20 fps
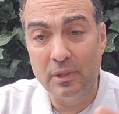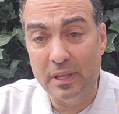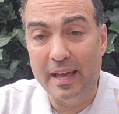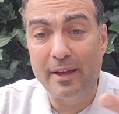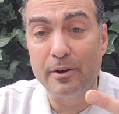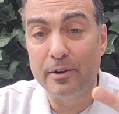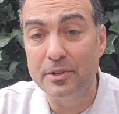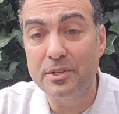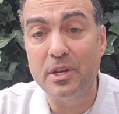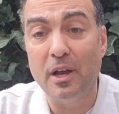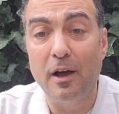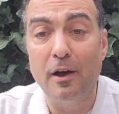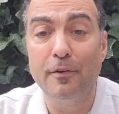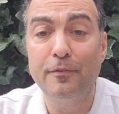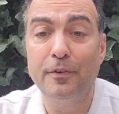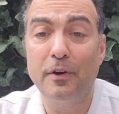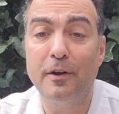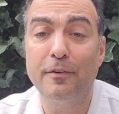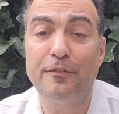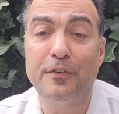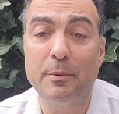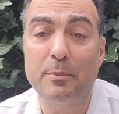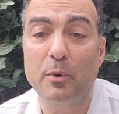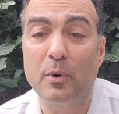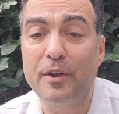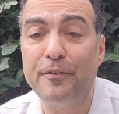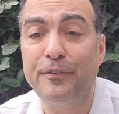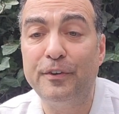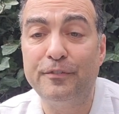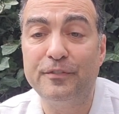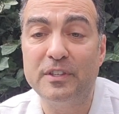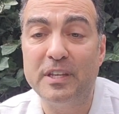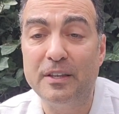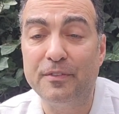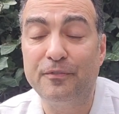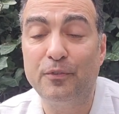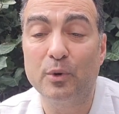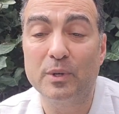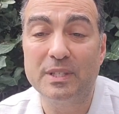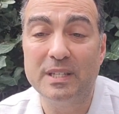letters of February
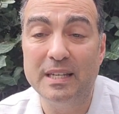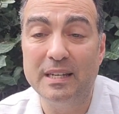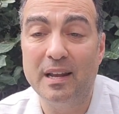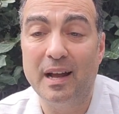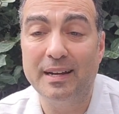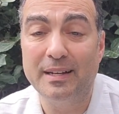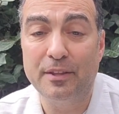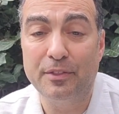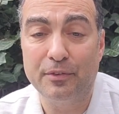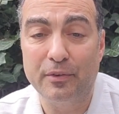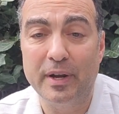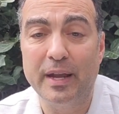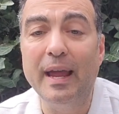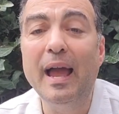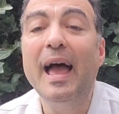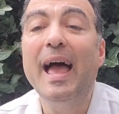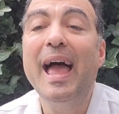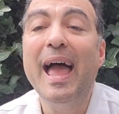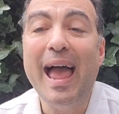15, 1493,